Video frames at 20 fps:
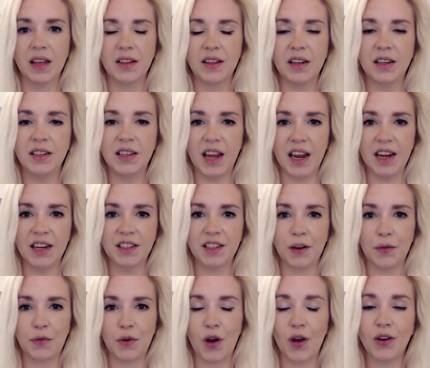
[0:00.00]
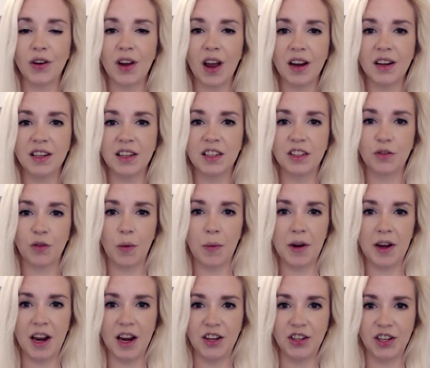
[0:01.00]
The days of online
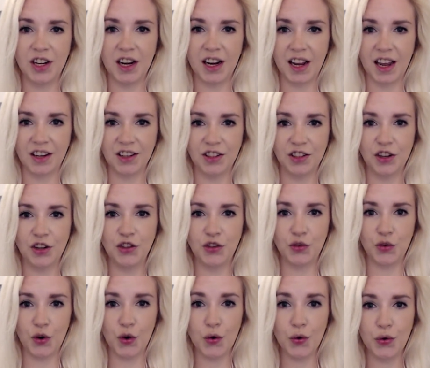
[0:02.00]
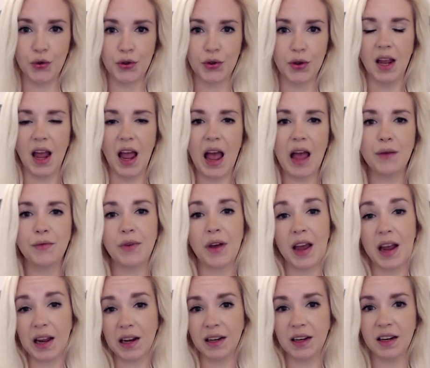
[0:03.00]
discrimination against the truth have
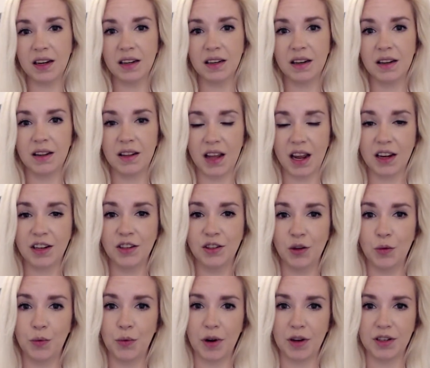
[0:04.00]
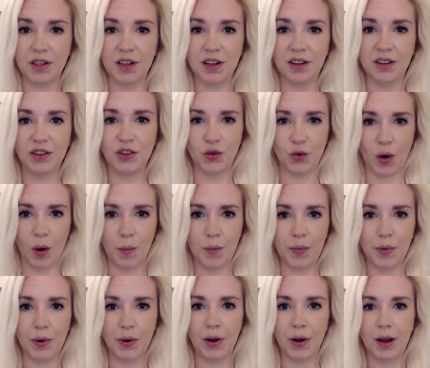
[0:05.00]
ended thanks to President
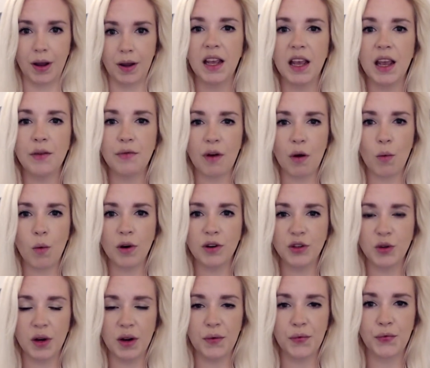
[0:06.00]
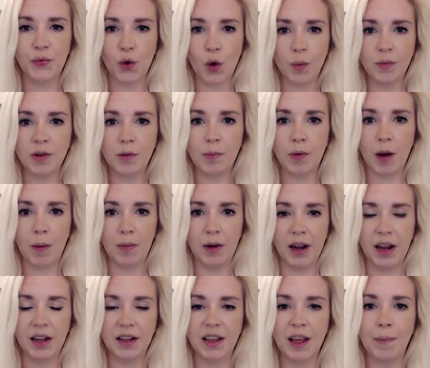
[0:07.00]
Trump. If I want to inform the
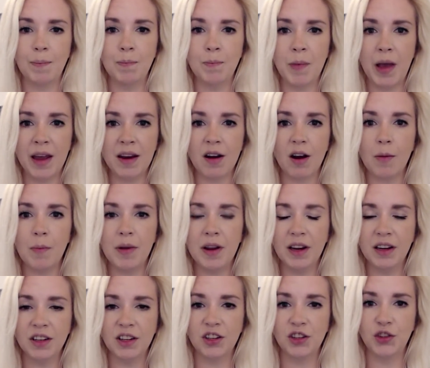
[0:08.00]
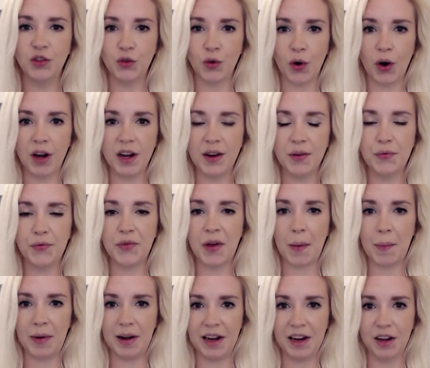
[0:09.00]
public that men are being destroyed in
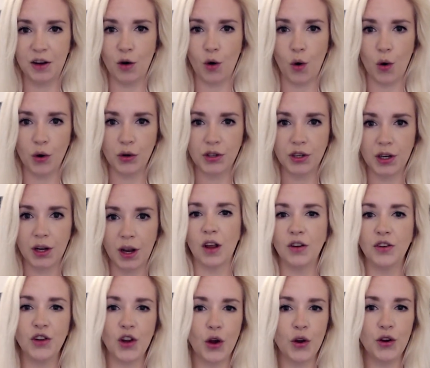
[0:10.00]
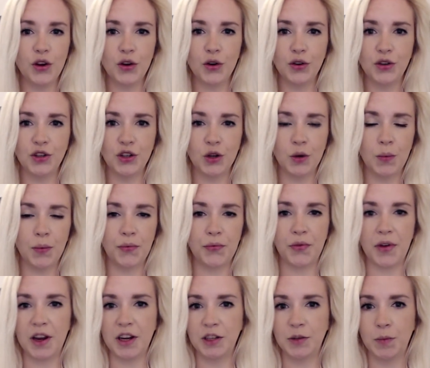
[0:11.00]
family court, no YouTube,
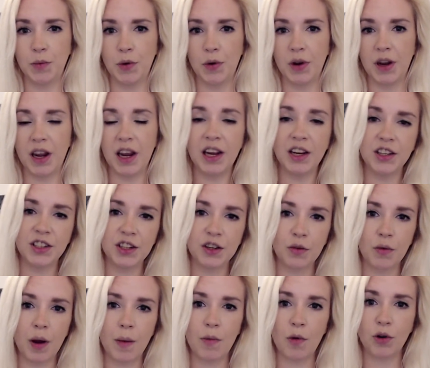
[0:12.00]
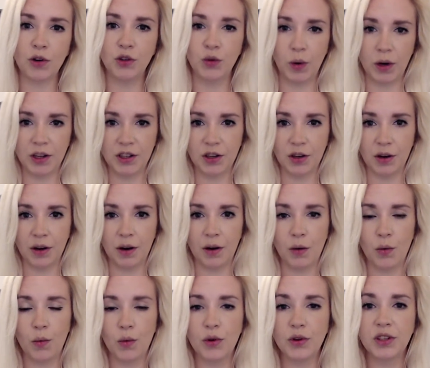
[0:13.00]
Facebook, Instagram or Twitter
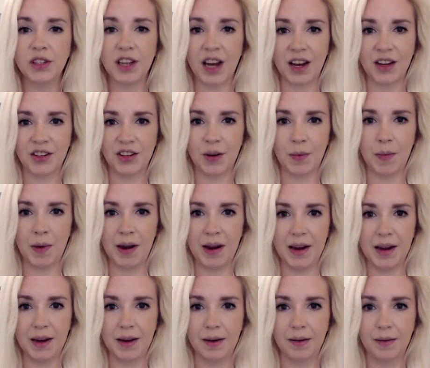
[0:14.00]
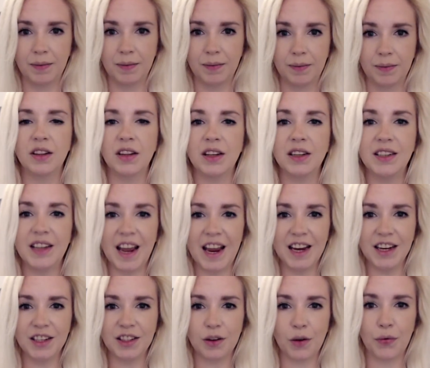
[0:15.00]
will censor me. The
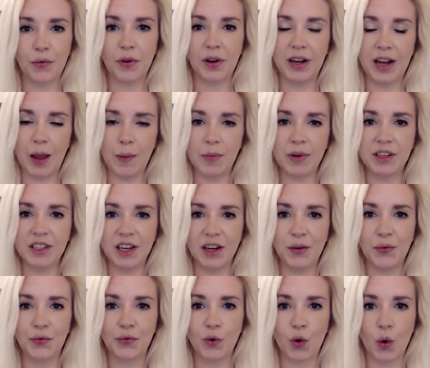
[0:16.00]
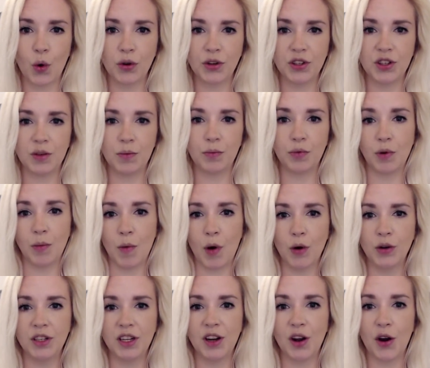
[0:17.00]
days of Clementine Ford's
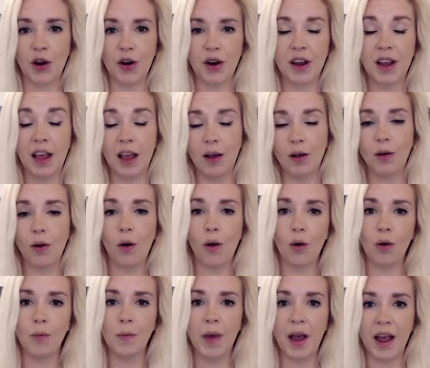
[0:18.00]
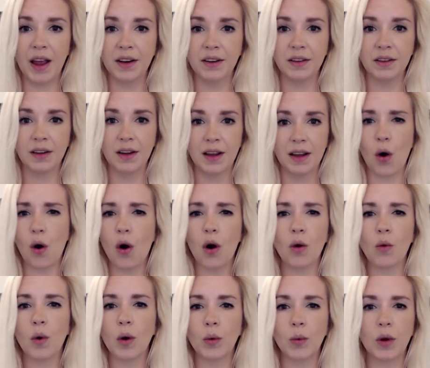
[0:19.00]
promoting her kill all men,
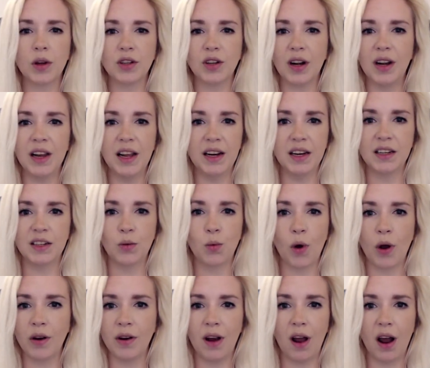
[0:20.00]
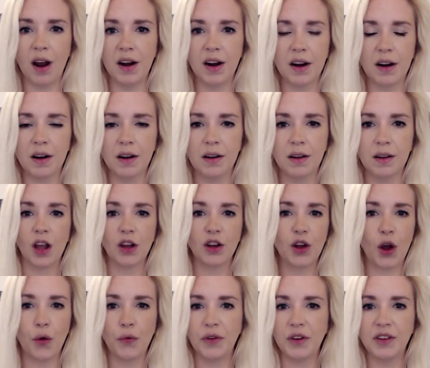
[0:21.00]
or what was her latest one-liner?
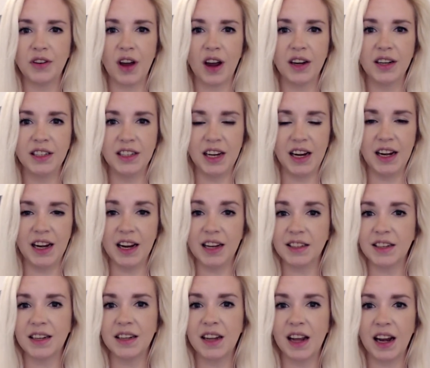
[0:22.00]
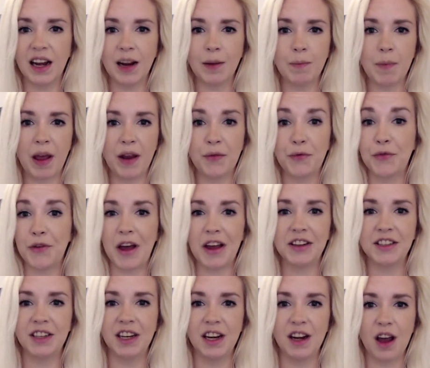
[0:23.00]
COVID-19 isn't killing men
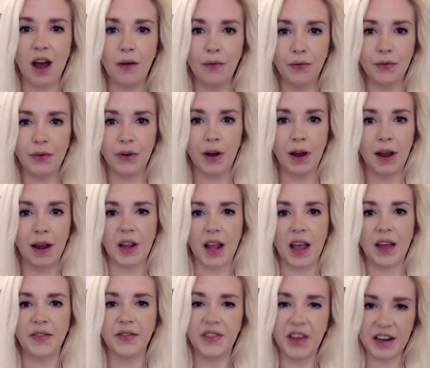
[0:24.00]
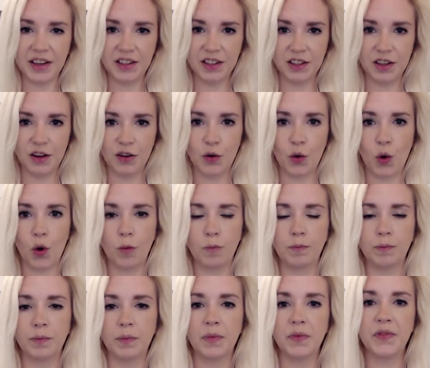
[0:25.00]
fast enough? And that's the
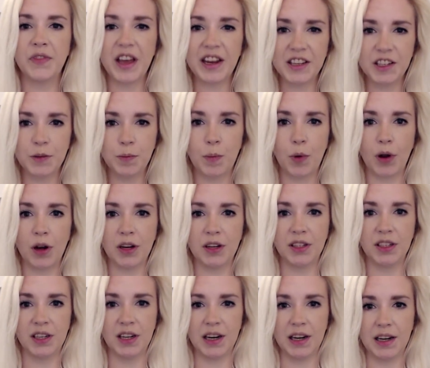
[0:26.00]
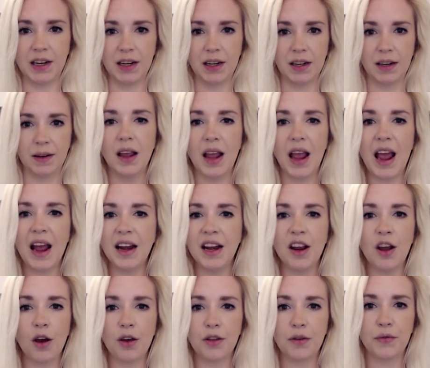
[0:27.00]
norm, that's policy.
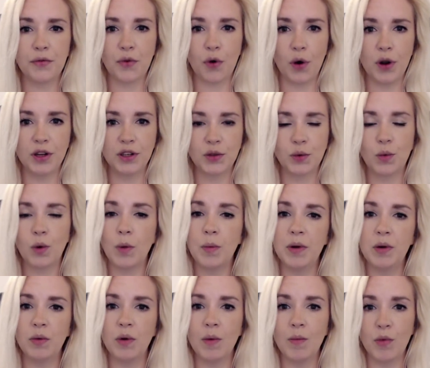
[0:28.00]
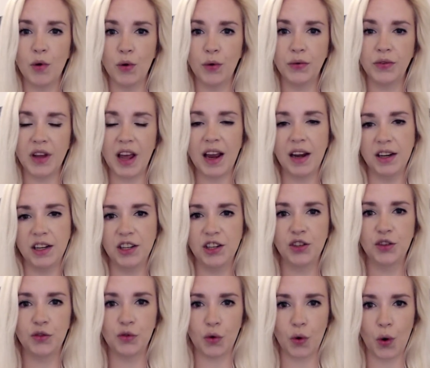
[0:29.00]
Any other voice will be removed and
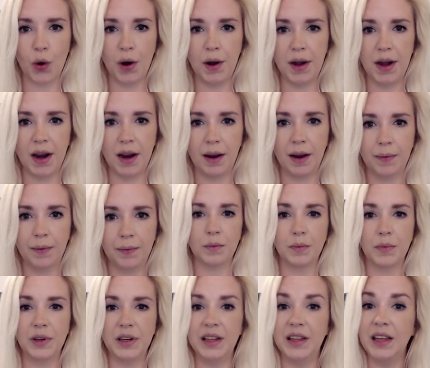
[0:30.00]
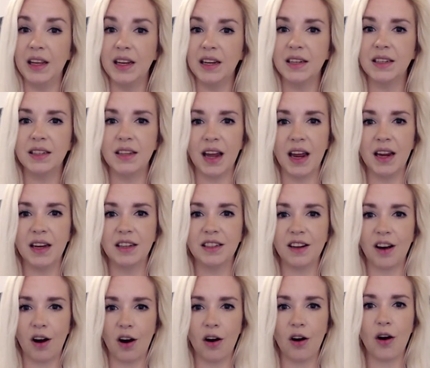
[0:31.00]
destroyed. But these
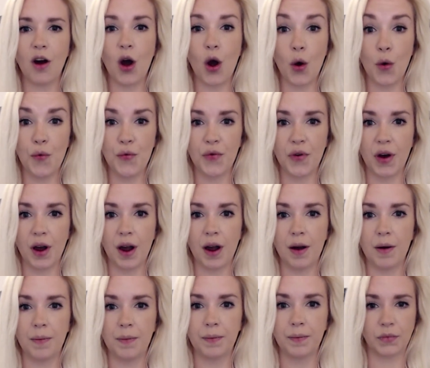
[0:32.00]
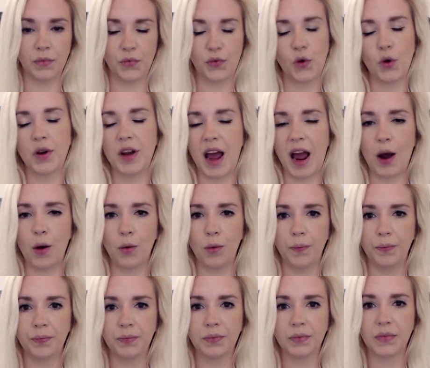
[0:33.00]
days are over. For
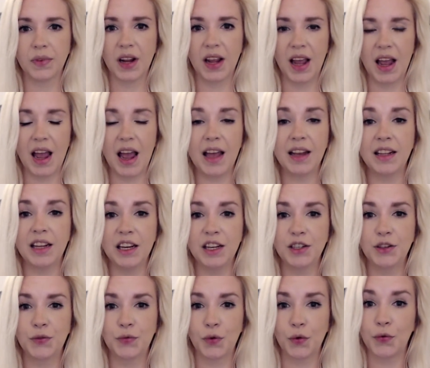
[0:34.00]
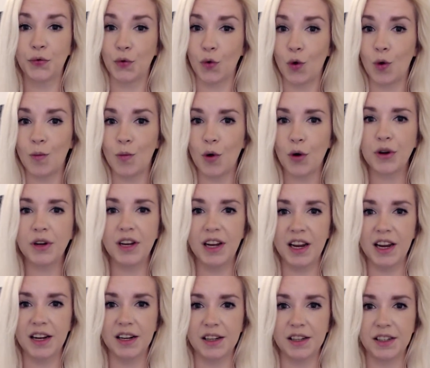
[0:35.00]
now. At least for 4 more
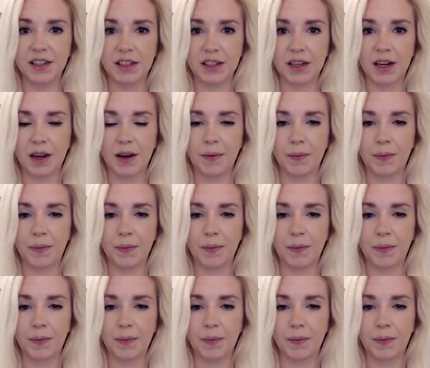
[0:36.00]
years.